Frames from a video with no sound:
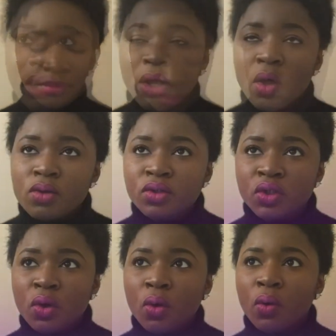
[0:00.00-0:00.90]
And
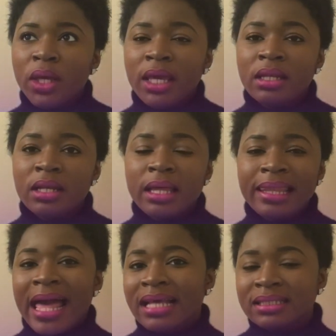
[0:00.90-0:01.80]
also in
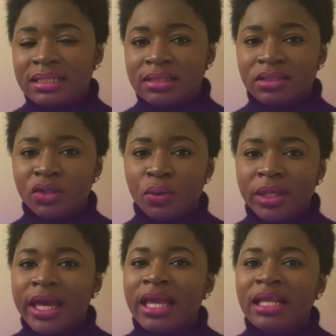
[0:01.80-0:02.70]
classes,
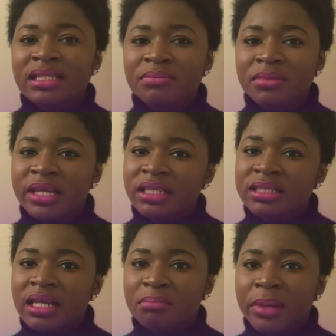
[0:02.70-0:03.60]
don't get
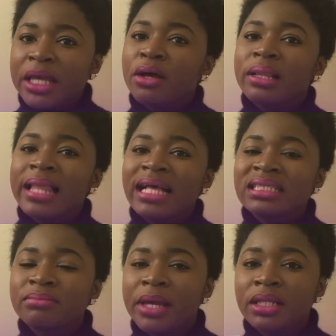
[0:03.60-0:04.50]
intimidated by your
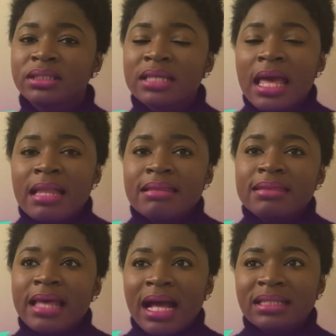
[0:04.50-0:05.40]
classmates
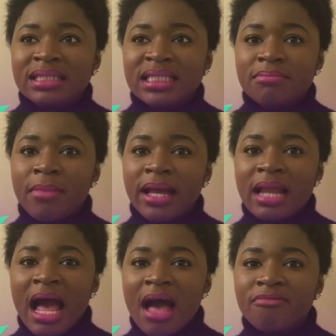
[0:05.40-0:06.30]
that might
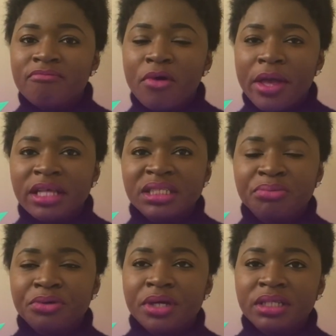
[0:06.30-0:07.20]
have more
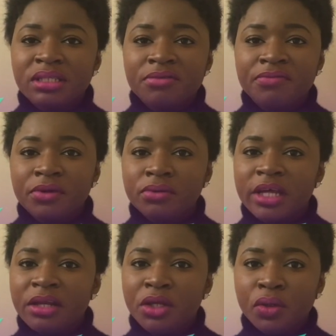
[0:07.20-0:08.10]
experience in the field
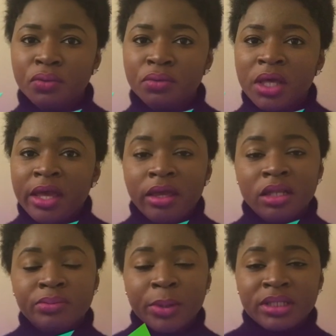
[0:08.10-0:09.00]
than you.
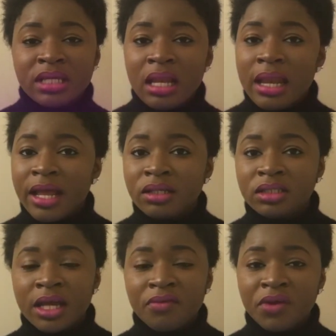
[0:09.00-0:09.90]
Each person
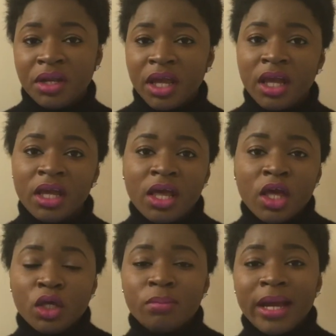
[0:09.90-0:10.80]
learns every day.
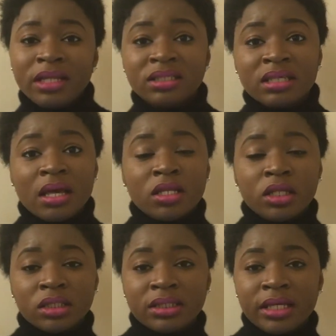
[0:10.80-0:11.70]
You might
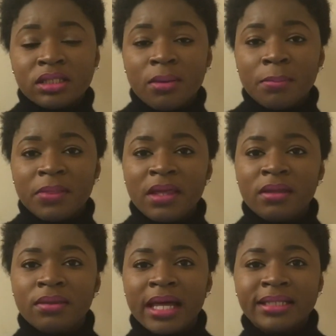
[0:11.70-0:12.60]
say
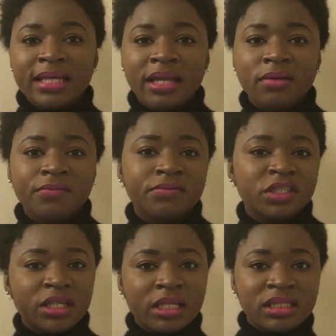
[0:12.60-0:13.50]
something that kind of
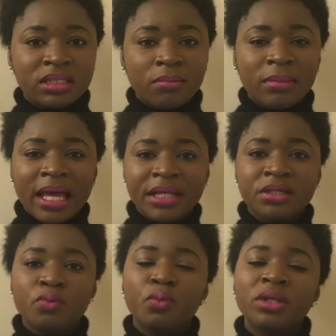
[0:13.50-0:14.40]
sheds some light
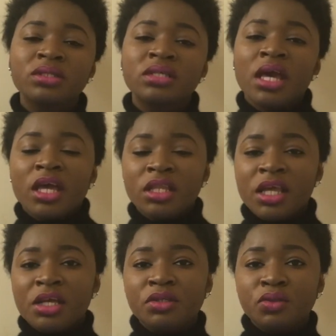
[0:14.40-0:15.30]
on what
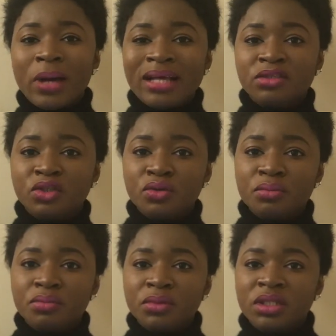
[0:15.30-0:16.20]
they used to
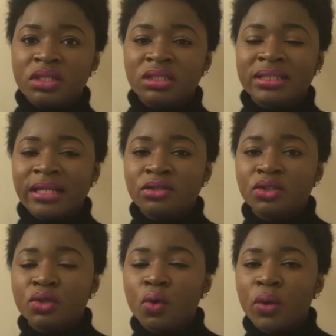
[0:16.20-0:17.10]
assume the
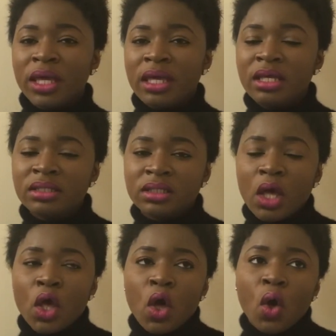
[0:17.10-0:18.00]
status quo is,
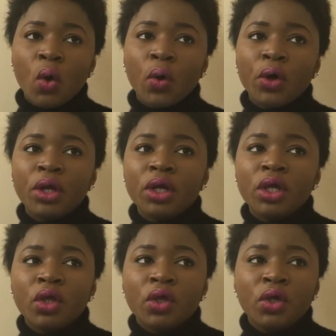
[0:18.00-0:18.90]
or
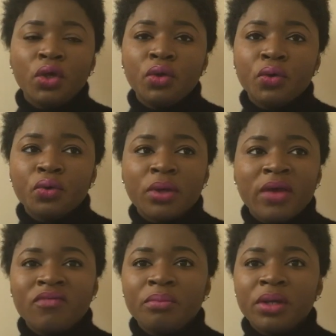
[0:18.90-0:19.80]

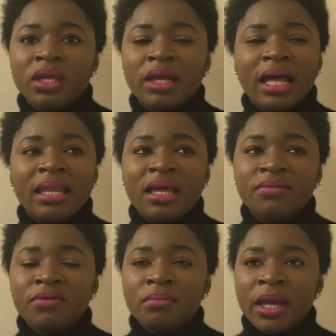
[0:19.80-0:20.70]
everybody can learn
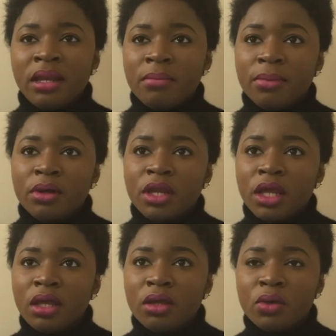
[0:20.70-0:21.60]
from anybody.
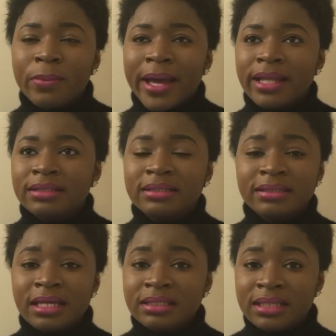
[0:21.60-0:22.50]
You might
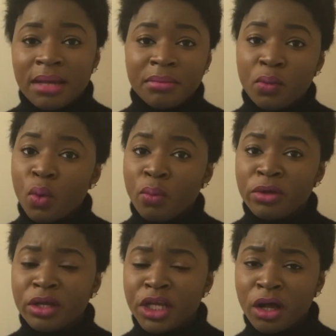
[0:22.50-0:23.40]
teach them one
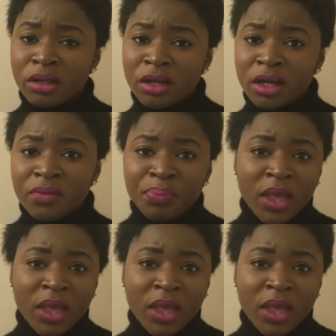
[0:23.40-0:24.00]
way or the other.